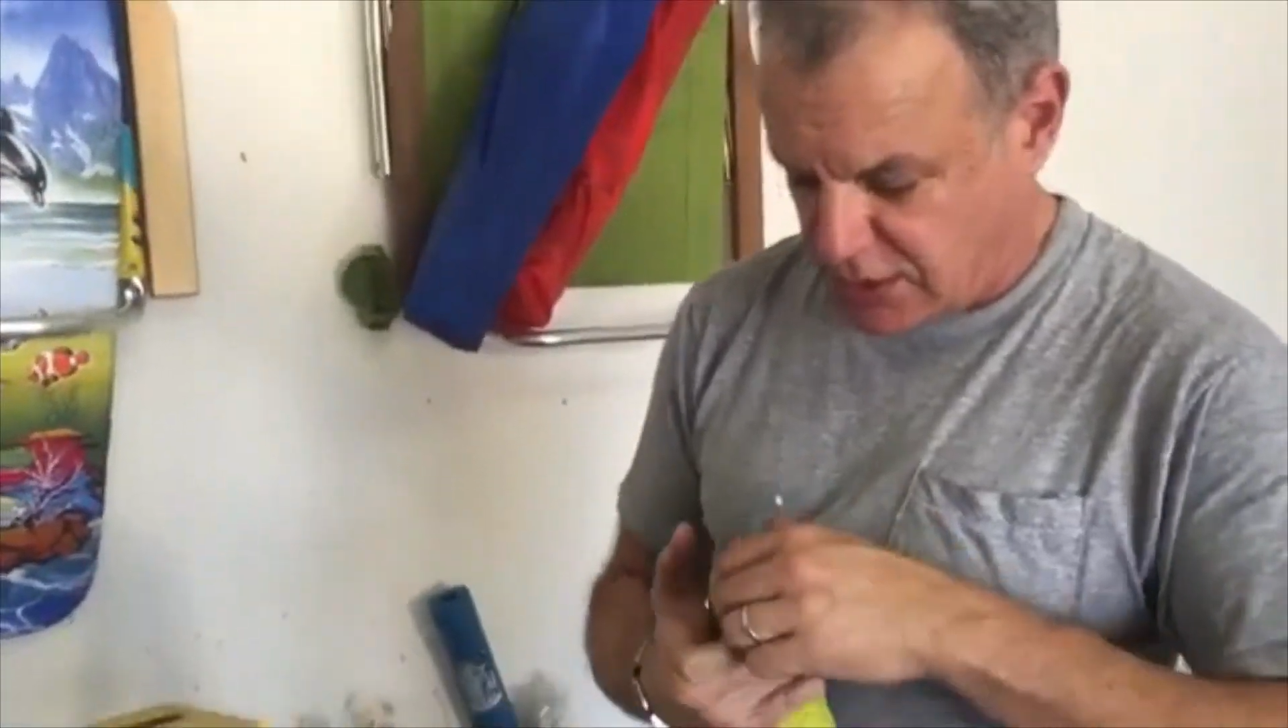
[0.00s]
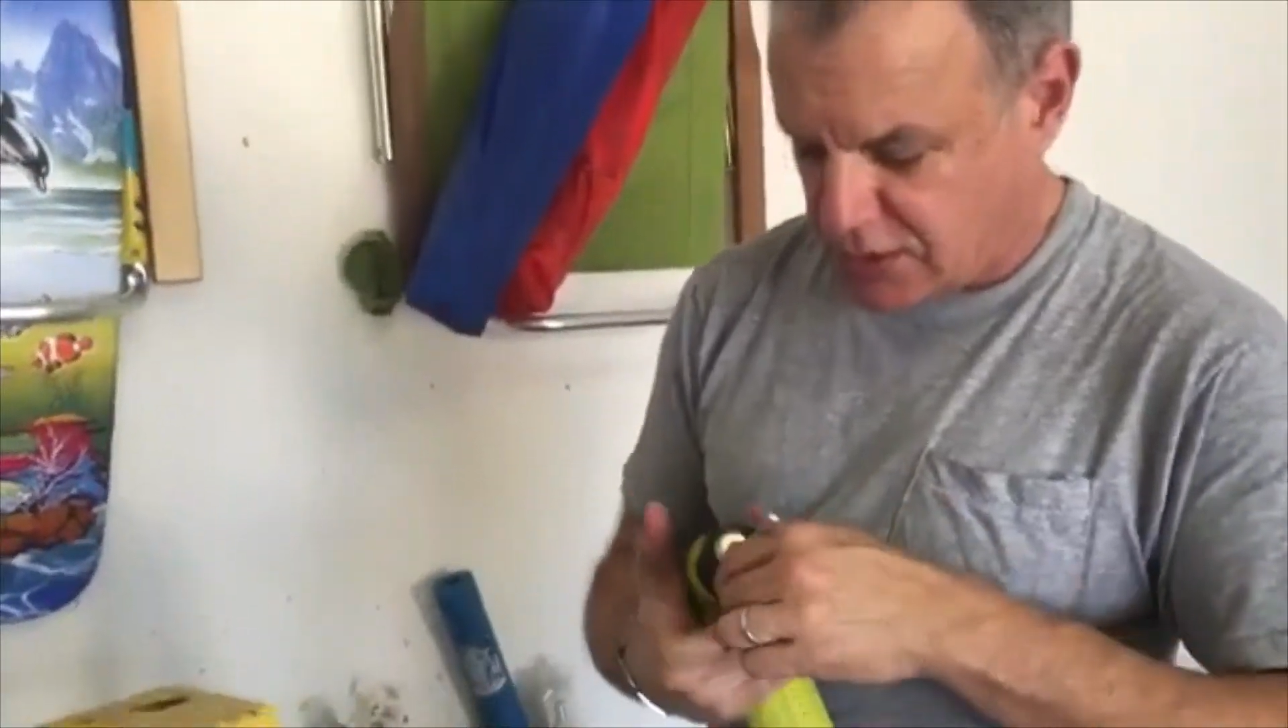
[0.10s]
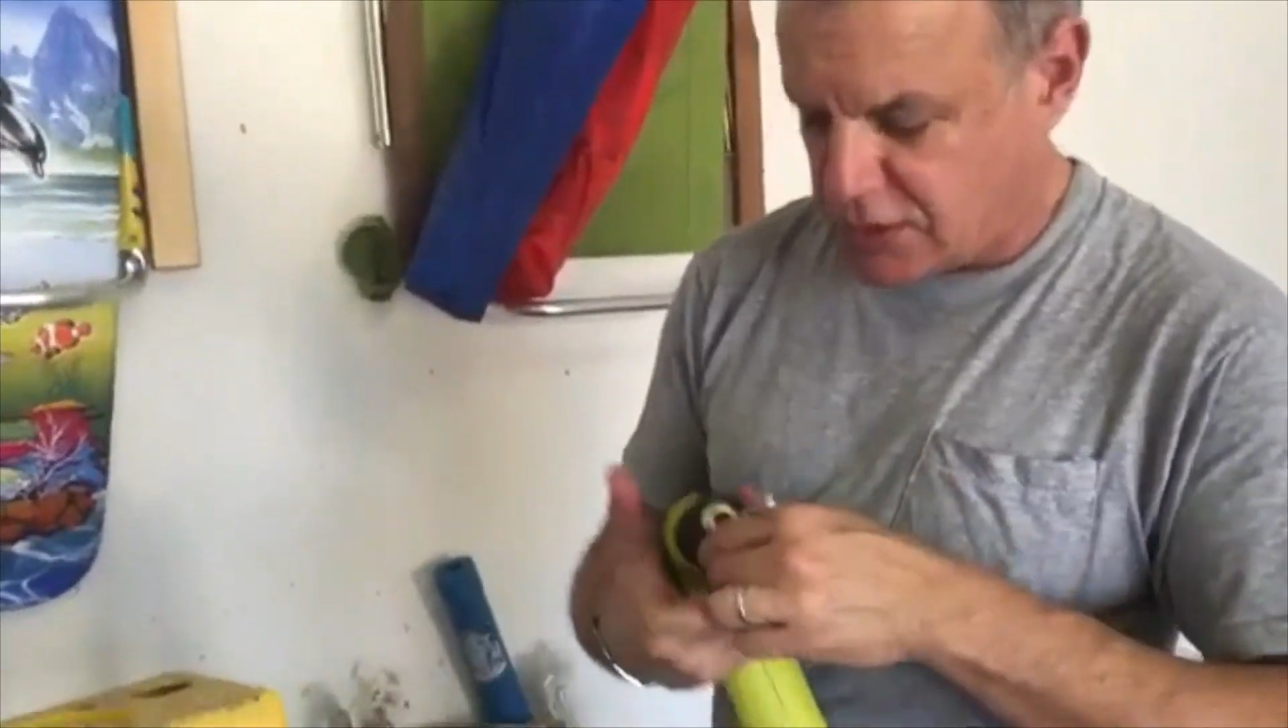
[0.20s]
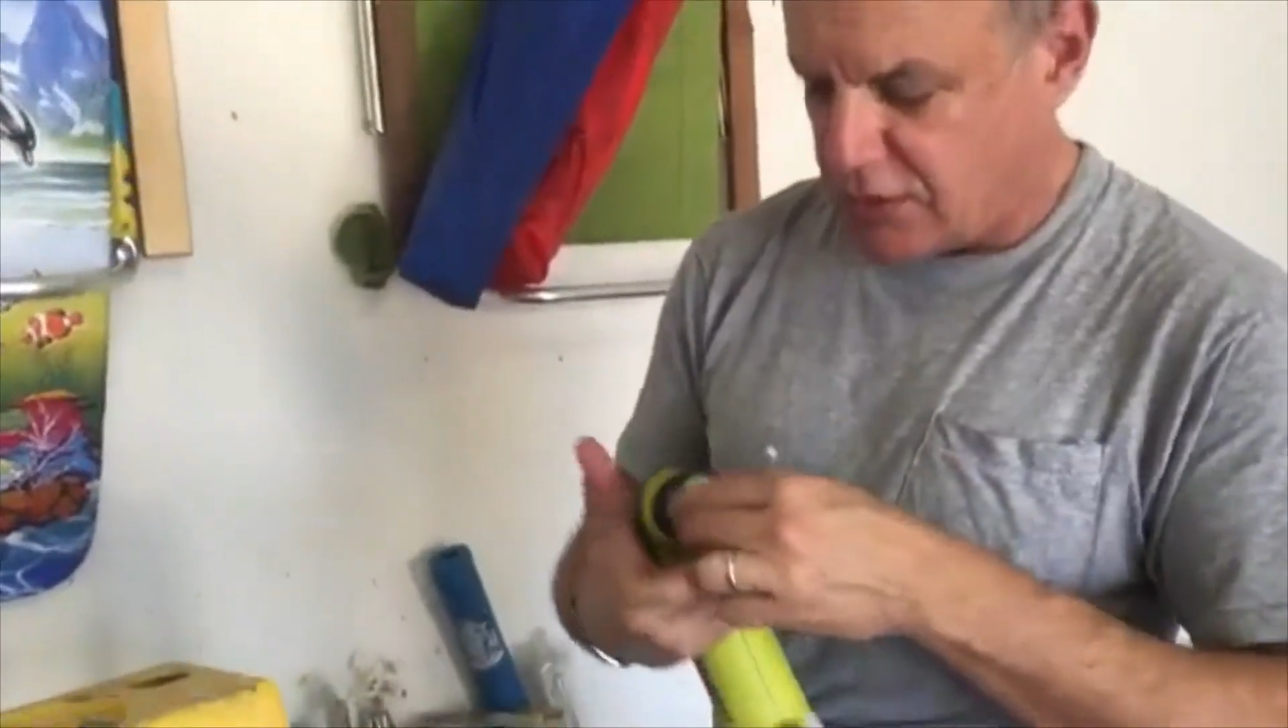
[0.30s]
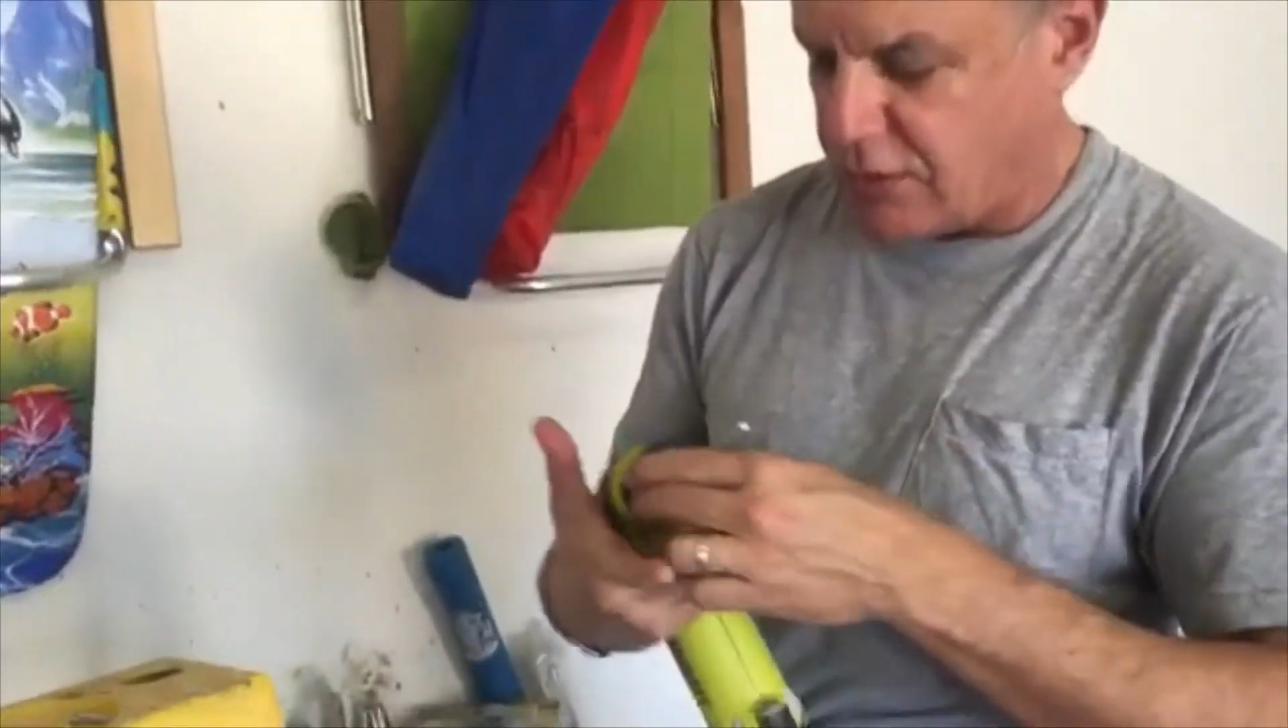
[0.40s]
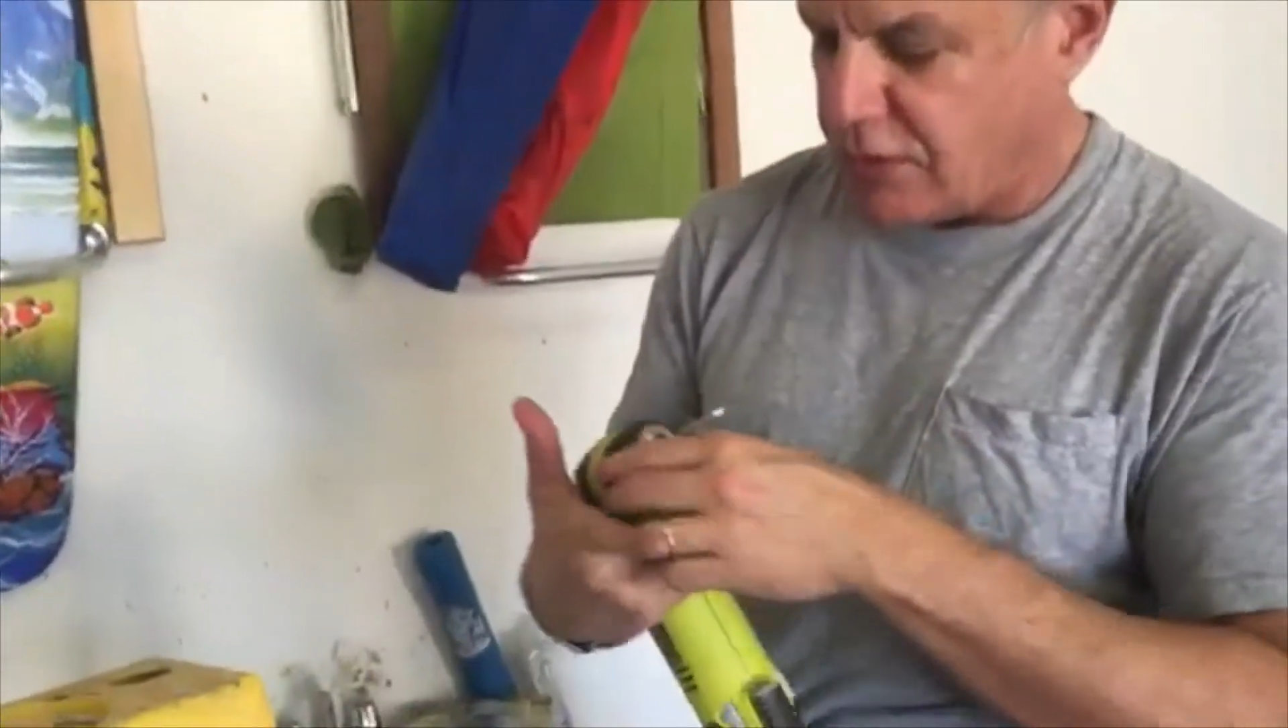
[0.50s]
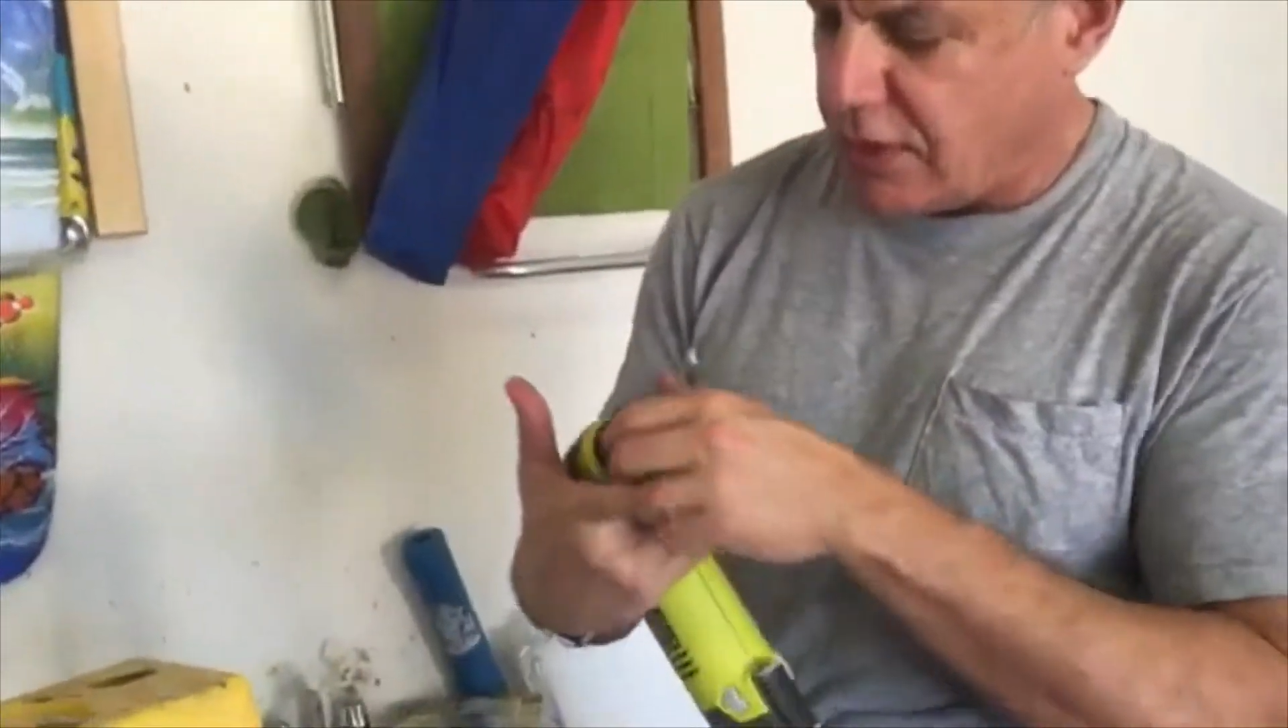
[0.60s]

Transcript: So